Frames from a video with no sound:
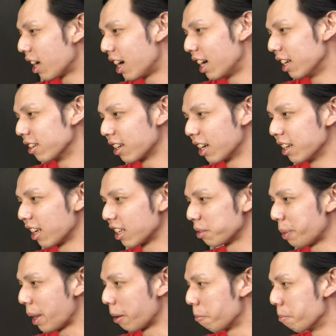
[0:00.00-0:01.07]
card, you can't
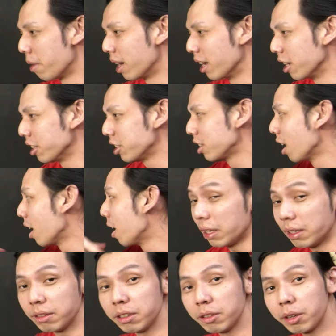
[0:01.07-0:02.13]
expect much.
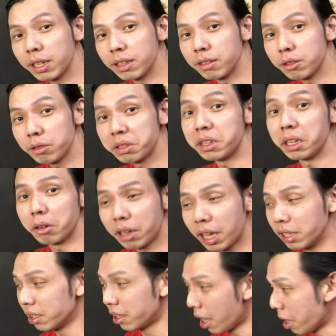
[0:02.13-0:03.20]
But you know what? You still
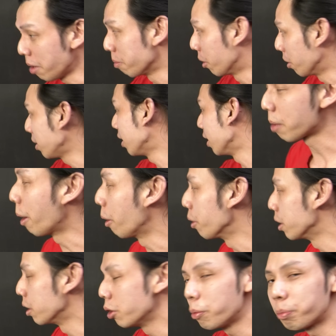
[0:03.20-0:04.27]
can game on it. But
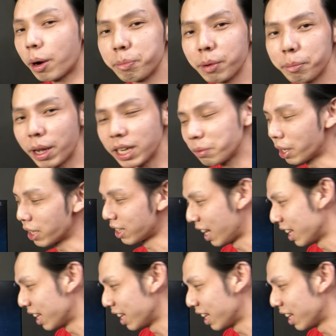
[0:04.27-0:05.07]
we'll do proper benchmarks